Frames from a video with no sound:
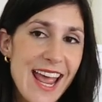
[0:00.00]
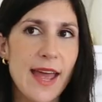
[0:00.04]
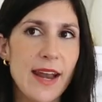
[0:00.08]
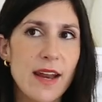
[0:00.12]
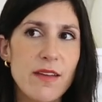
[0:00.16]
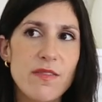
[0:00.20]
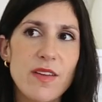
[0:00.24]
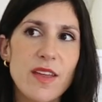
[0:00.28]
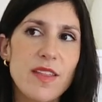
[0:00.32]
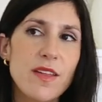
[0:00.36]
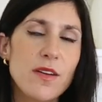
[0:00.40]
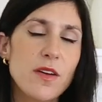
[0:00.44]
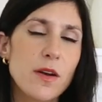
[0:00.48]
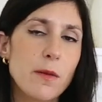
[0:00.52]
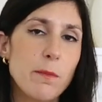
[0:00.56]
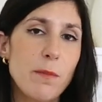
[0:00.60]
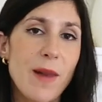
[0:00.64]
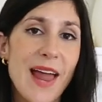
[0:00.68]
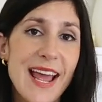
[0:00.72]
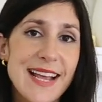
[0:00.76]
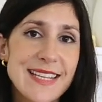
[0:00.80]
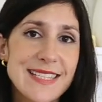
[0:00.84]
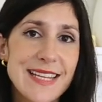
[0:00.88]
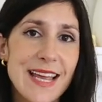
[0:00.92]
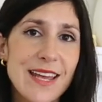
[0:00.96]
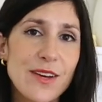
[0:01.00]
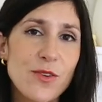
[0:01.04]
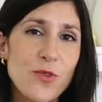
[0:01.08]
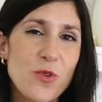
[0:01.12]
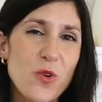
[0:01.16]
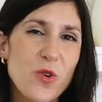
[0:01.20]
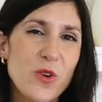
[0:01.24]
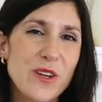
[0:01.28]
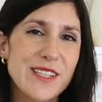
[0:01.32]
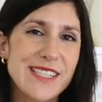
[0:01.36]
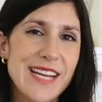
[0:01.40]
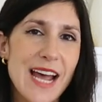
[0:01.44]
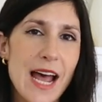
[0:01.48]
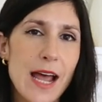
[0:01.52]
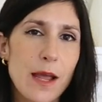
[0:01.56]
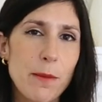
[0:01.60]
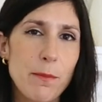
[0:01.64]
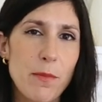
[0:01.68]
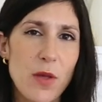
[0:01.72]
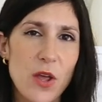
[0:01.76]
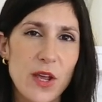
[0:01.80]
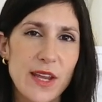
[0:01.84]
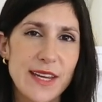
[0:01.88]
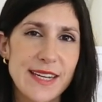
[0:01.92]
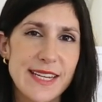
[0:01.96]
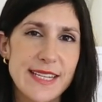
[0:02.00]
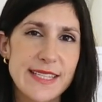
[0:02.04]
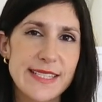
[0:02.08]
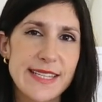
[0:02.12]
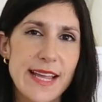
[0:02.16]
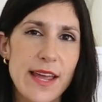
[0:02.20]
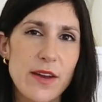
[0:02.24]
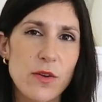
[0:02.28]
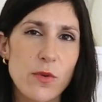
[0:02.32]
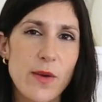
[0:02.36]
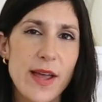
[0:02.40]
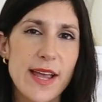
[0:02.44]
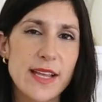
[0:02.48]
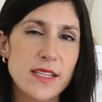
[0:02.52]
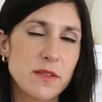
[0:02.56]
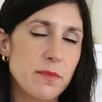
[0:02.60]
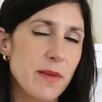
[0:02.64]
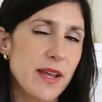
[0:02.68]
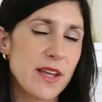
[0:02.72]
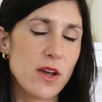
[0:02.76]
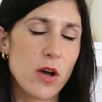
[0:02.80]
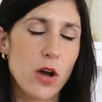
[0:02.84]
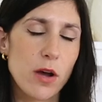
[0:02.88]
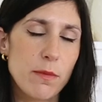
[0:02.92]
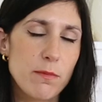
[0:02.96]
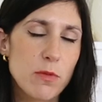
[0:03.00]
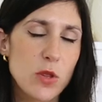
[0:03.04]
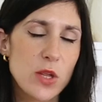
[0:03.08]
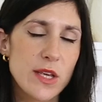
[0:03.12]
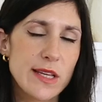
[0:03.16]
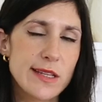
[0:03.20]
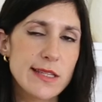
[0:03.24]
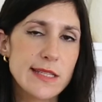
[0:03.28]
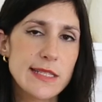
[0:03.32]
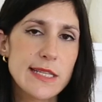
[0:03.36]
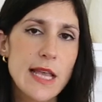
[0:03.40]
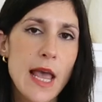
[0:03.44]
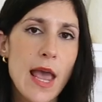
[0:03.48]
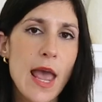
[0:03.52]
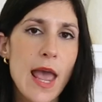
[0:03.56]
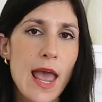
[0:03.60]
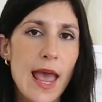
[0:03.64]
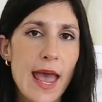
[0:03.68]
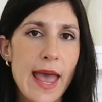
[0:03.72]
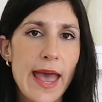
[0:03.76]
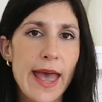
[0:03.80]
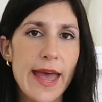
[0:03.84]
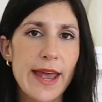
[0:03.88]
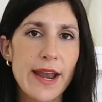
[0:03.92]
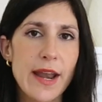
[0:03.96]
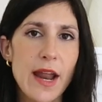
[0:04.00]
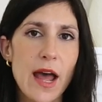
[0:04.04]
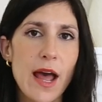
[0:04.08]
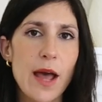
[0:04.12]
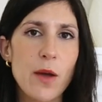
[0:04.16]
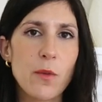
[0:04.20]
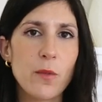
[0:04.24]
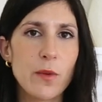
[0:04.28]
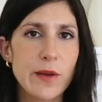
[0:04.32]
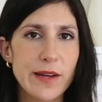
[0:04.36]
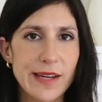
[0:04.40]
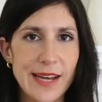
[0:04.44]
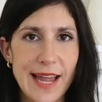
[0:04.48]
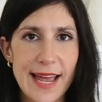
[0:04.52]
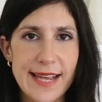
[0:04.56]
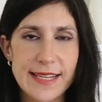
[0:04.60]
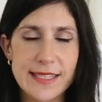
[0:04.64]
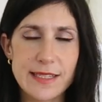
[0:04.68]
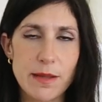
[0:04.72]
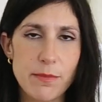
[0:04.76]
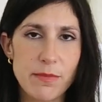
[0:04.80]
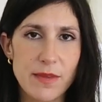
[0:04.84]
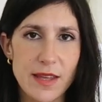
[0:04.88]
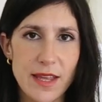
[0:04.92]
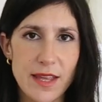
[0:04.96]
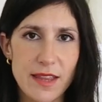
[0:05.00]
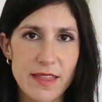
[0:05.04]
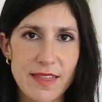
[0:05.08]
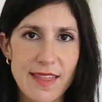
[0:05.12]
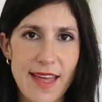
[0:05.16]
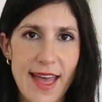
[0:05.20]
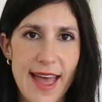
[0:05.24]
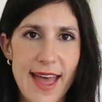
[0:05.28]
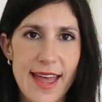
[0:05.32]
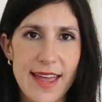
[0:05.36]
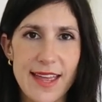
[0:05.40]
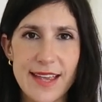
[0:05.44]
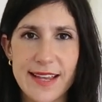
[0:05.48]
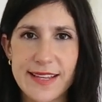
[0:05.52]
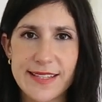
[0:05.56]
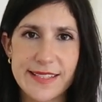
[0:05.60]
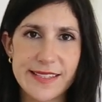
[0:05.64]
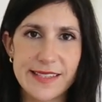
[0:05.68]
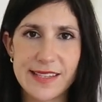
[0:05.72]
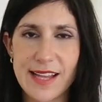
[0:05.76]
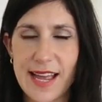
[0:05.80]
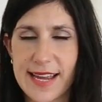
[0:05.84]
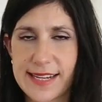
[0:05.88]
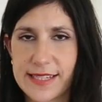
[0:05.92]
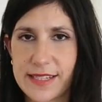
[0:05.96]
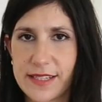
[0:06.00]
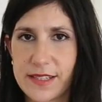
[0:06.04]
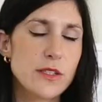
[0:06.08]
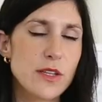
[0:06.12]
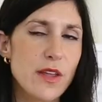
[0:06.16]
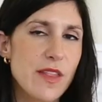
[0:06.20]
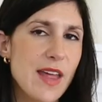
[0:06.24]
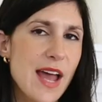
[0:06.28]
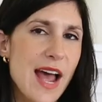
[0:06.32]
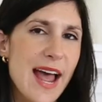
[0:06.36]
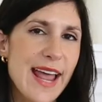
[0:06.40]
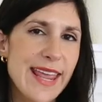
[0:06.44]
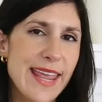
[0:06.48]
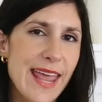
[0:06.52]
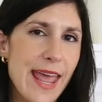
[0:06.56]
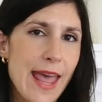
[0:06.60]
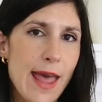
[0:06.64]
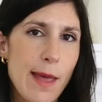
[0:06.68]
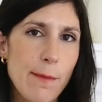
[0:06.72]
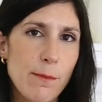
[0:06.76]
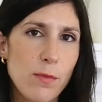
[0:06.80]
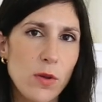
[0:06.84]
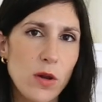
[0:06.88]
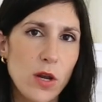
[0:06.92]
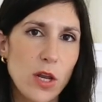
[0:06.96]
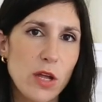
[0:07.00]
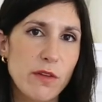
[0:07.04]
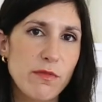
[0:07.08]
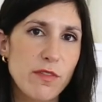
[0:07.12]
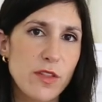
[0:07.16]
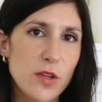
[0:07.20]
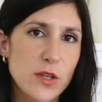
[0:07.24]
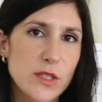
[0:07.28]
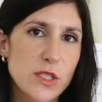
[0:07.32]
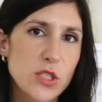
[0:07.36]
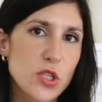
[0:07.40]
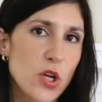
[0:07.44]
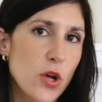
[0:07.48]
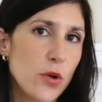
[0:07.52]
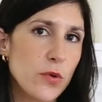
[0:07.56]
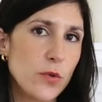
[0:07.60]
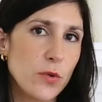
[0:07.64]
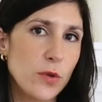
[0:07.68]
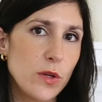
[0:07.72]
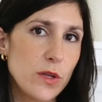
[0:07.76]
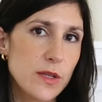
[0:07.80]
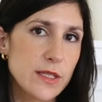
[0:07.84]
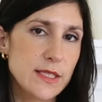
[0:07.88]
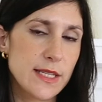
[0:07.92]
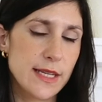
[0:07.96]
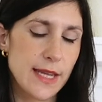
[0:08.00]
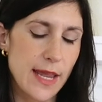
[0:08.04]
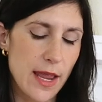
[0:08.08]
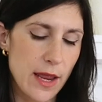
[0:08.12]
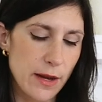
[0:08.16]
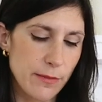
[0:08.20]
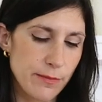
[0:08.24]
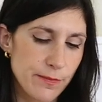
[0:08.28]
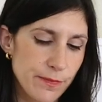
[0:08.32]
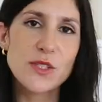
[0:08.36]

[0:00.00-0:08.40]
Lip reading: And I've either got a black sandal or a dark burgundy sandal as my options, and I would like something that is lighter so that I can pull off those tonal looks again.